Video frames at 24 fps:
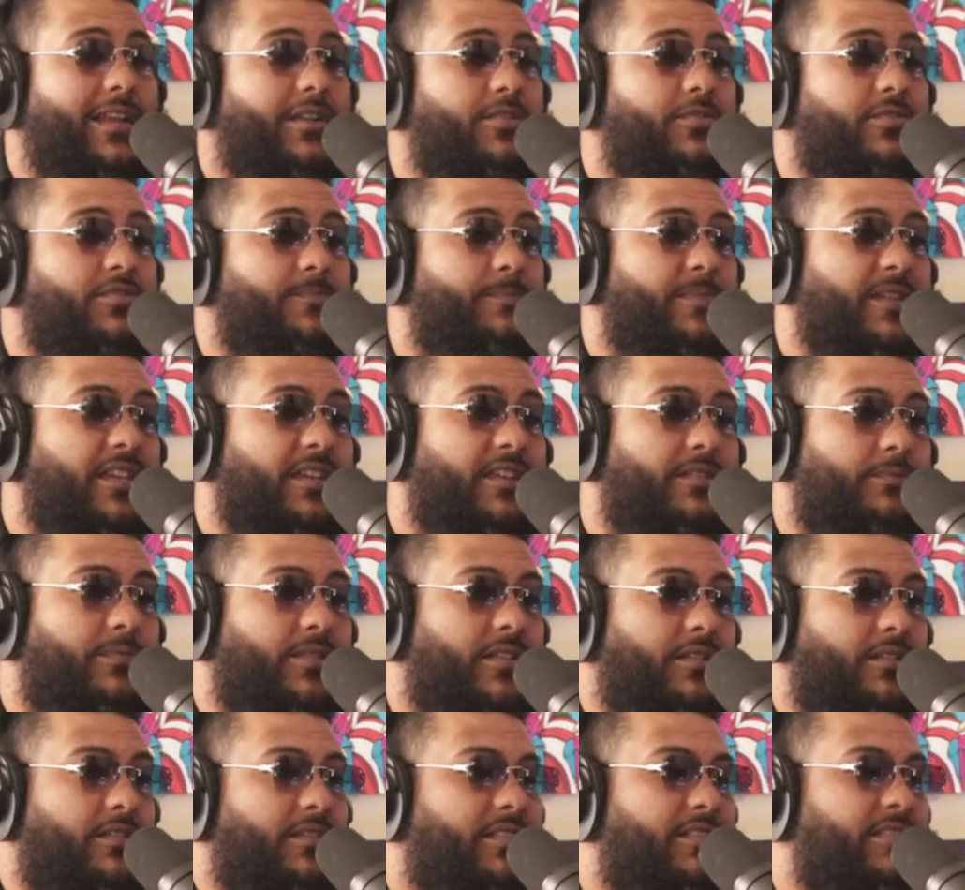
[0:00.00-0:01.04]
Orlando's big,
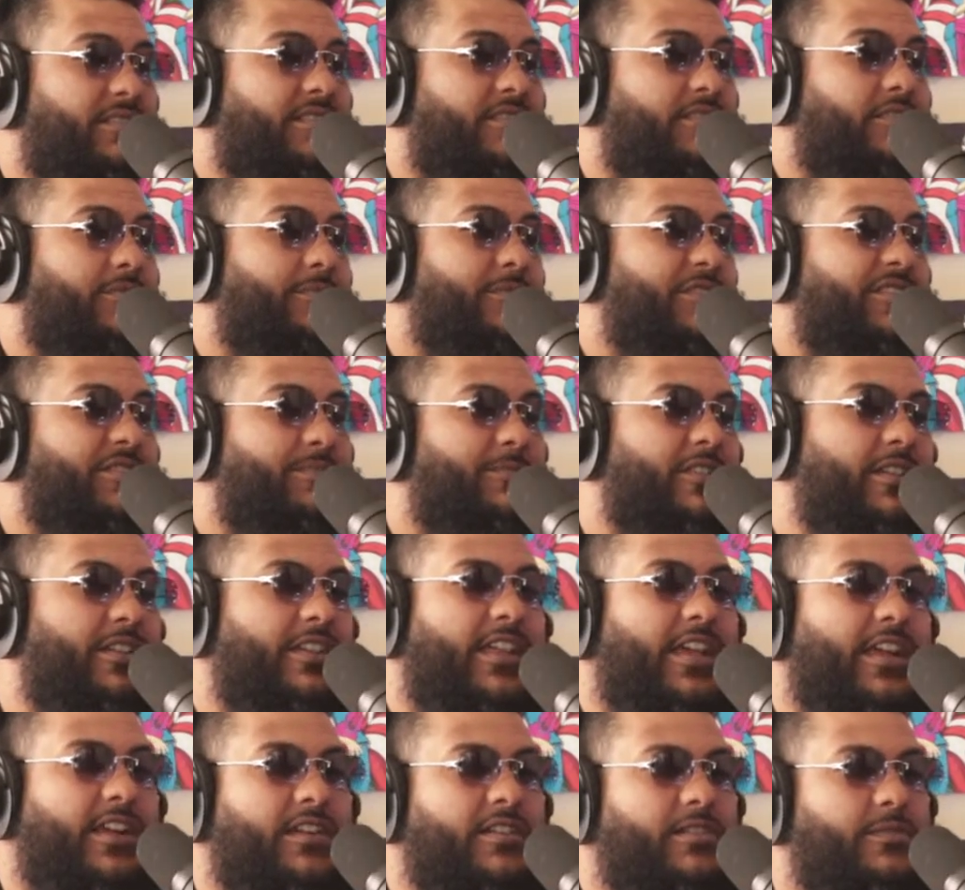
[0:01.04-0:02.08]
bro. There's so much money
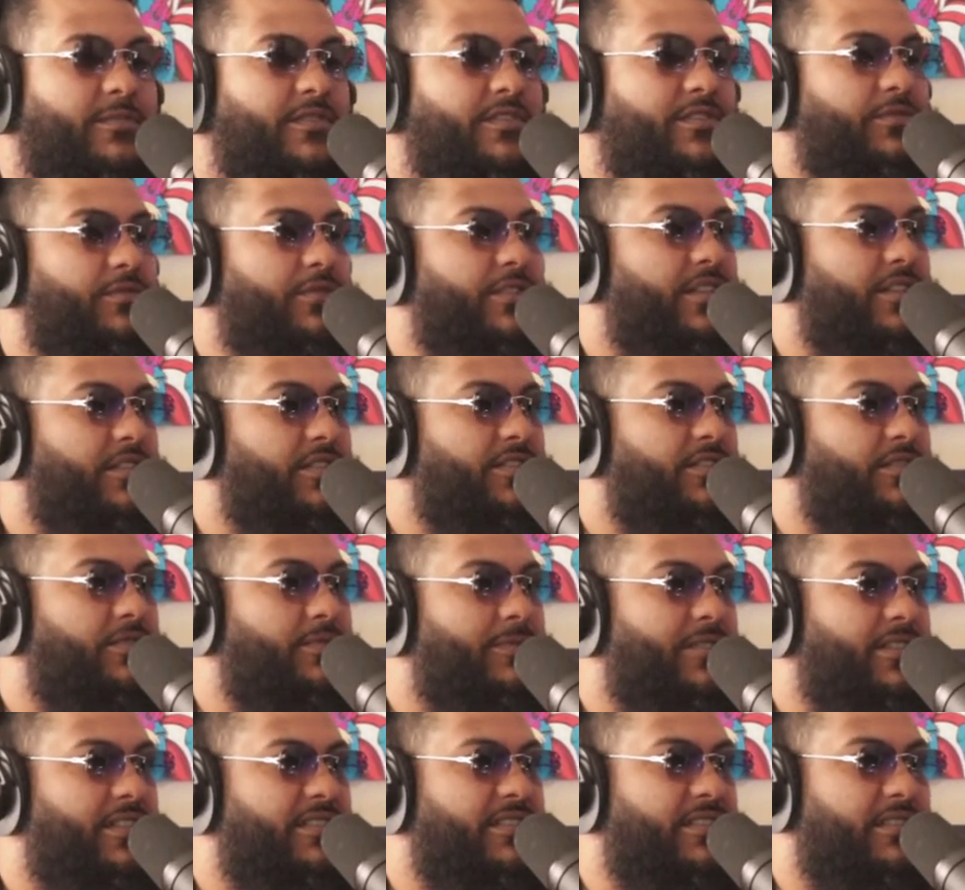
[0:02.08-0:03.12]
that comes through here. So
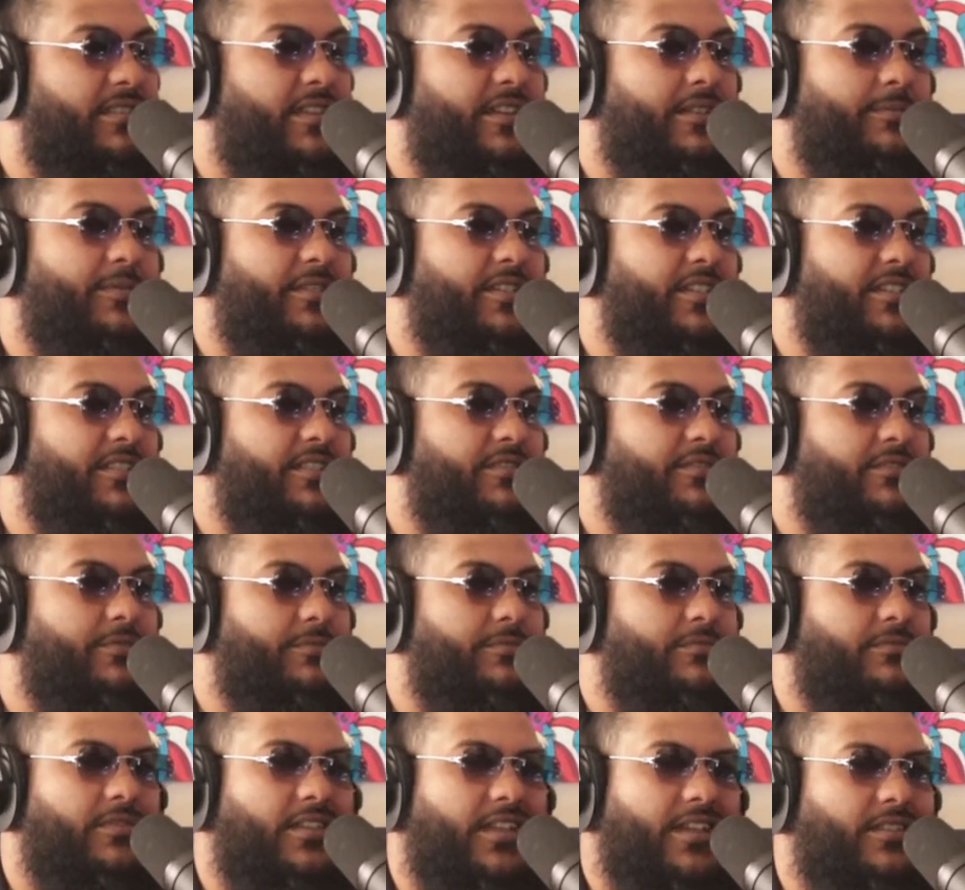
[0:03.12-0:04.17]
many celebrities.
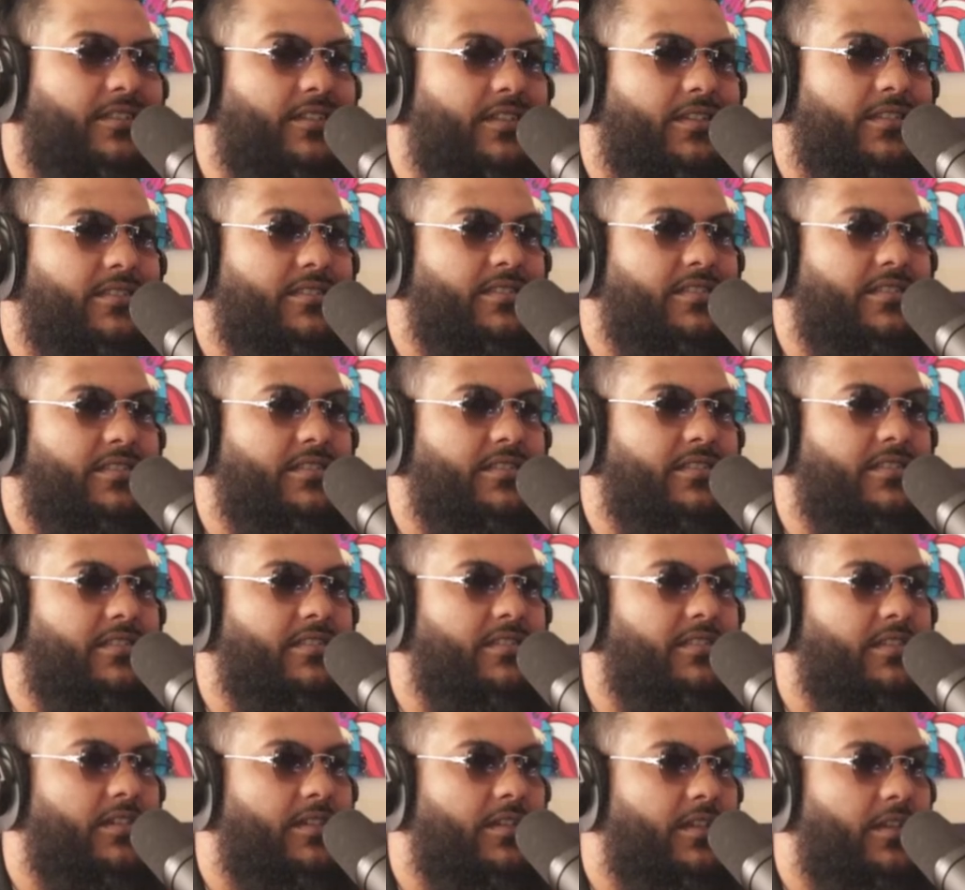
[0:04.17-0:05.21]
Some like it's
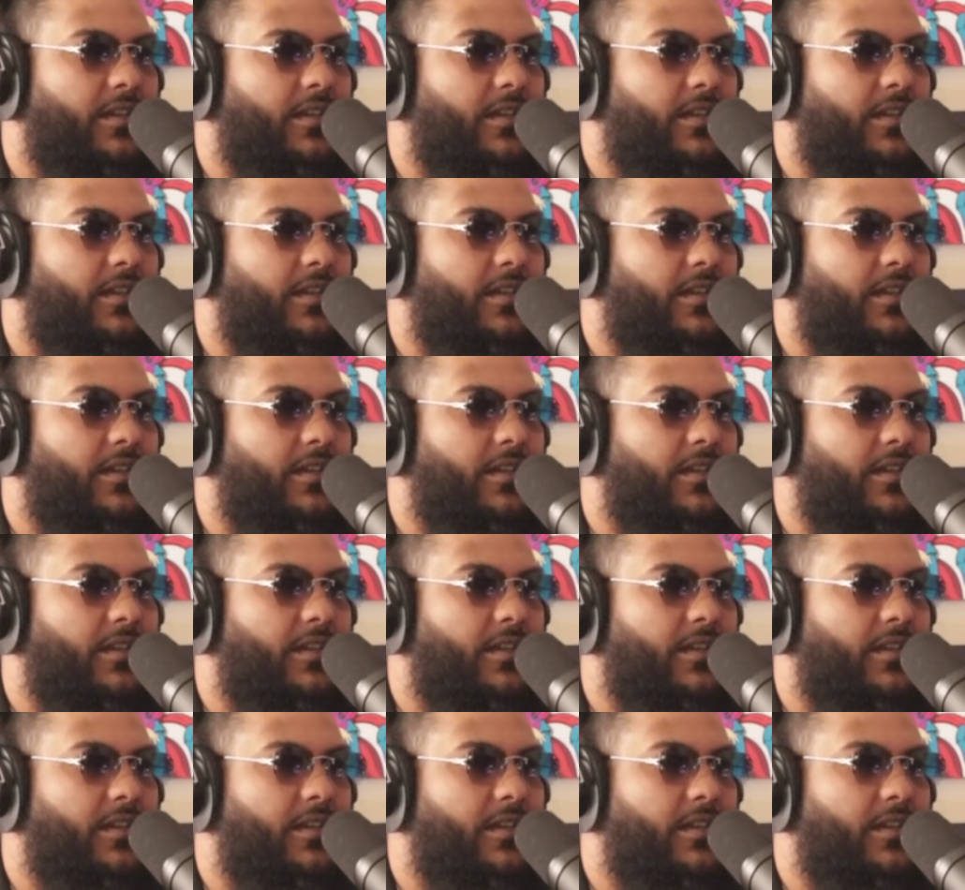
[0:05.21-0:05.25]
just.